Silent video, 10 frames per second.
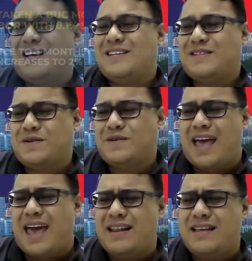So
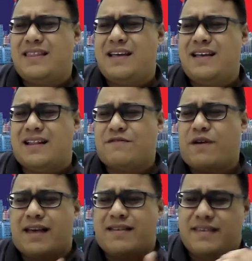anything, that's
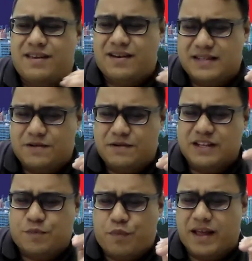why I said just now, the
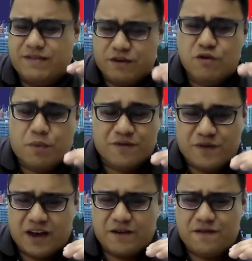spread
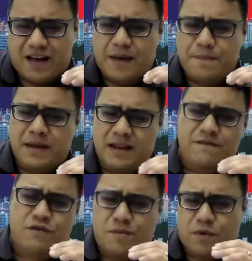0.5. I believe
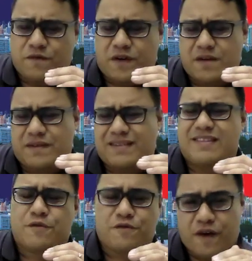0.5 is
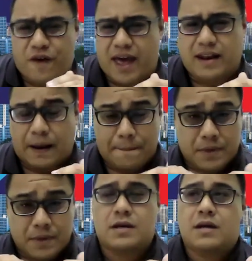the fair
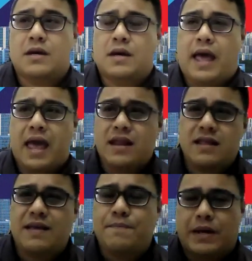number.
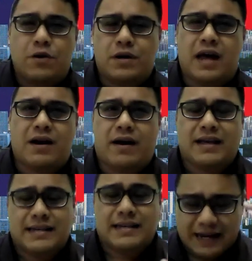Anything below that, right,
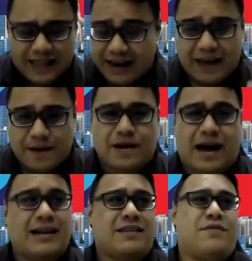is a dilemma. I
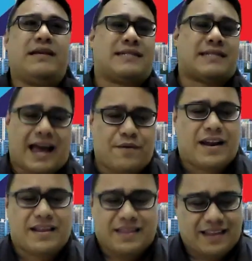literally sigh
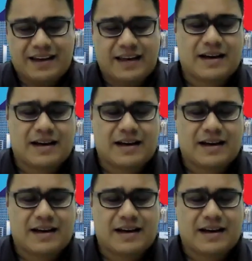when I hear